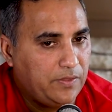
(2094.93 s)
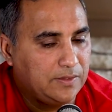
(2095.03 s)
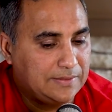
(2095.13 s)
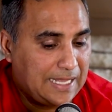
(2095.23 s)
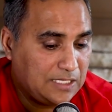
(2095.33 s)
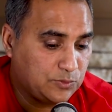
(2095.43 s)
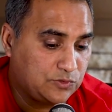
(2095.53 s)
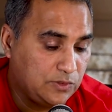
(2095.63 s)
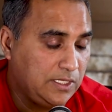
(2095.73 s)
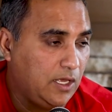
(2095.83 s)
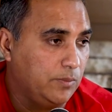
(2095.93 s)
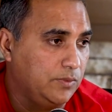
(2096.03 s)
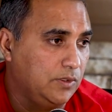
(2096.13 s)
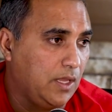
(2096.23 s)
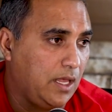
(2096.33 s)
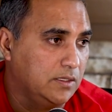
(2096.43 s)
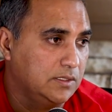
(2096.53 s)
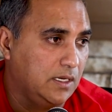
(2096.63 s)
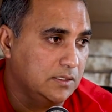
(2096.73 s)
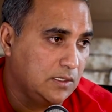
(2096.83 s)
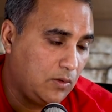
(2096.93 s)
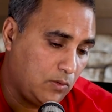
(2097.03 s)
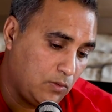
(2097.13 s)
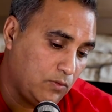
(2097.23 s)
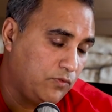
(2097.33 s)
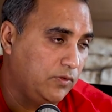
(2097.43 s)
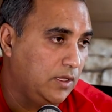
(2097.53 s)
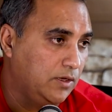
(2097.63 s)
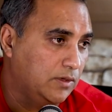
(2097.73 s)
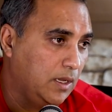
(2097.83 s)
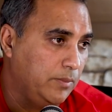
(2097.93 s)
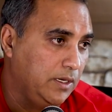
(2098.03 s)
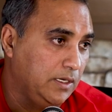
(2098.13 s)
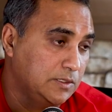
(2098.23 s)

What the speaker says: I think that's what's really helped Allentown is the whole flood coming in.